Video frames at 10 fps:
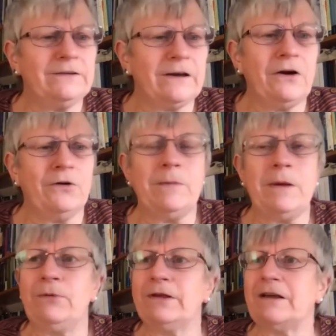I can't
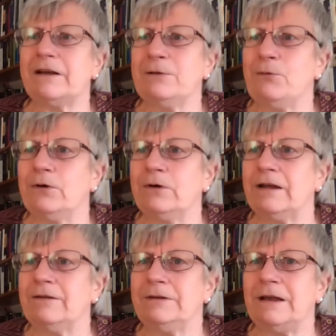remember exactly what
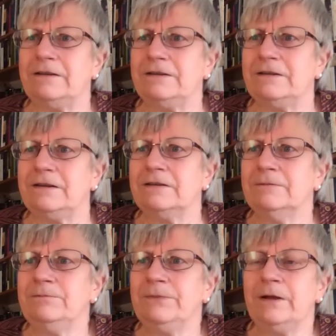date it is,
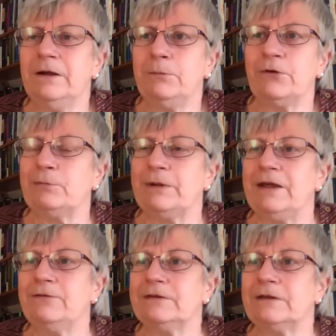possibly
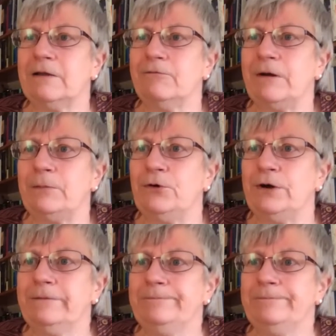even still in February.